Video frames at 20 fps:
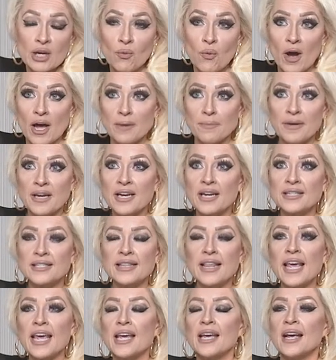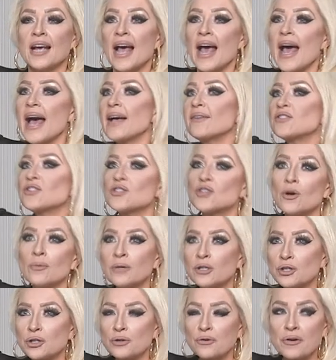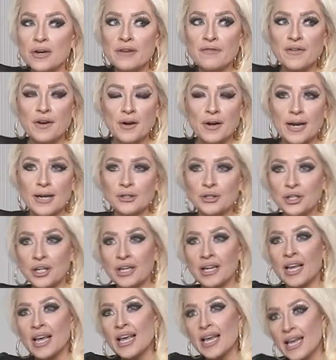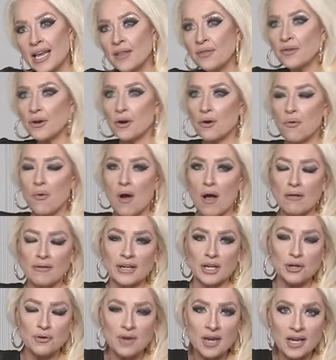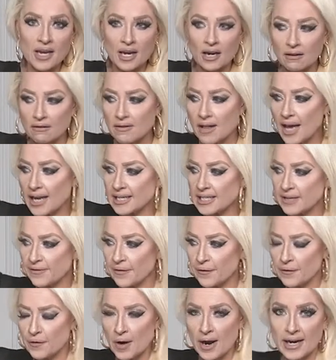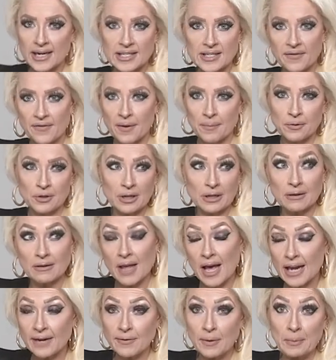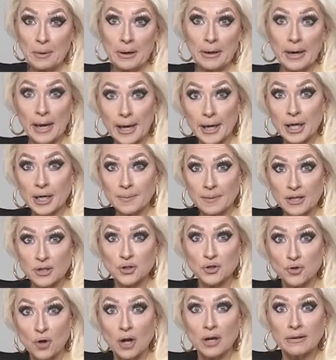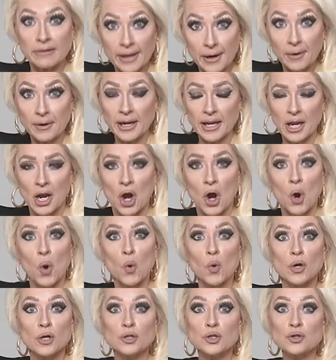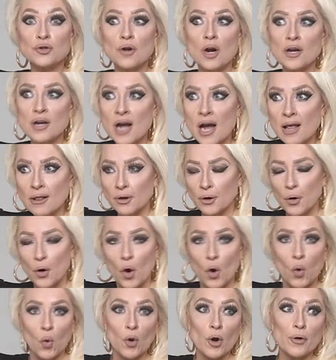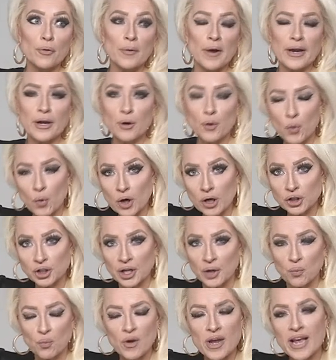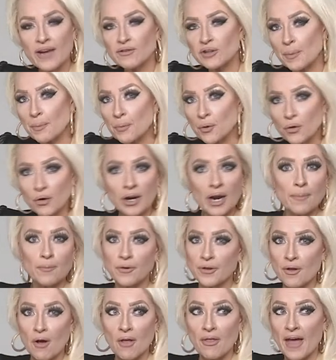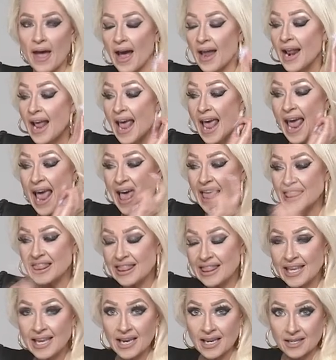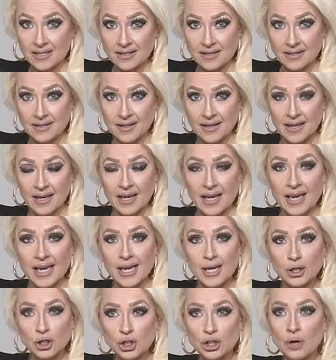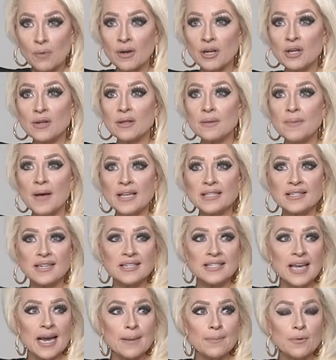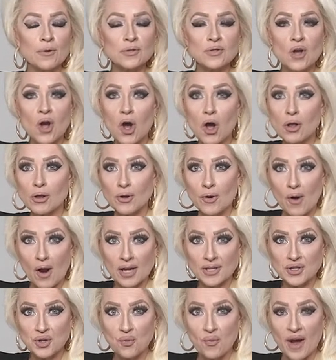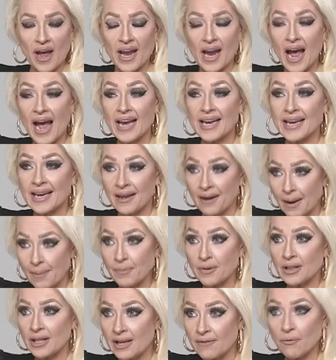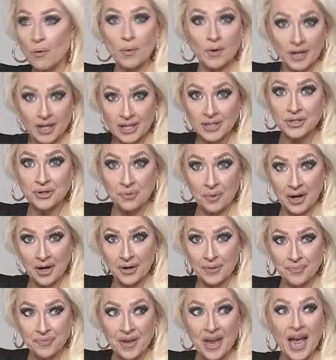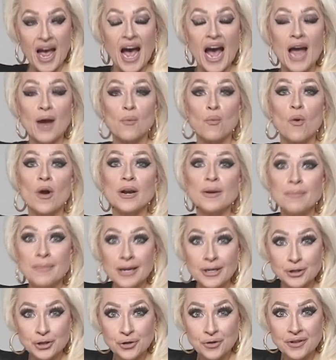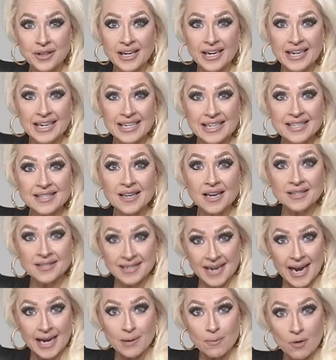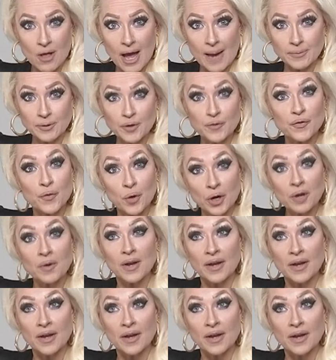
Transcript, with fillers: one because they have so much degree of variation in their quality. You can get a lot of different varieties of emerald, and a lot of them are not going to be a strong clarity or a strong color or a great origin. We have to put up with all that, and this is showing you the best examples all across the way. I cannot believe what we're going to do here. I want to make sure that it is a stackable option for you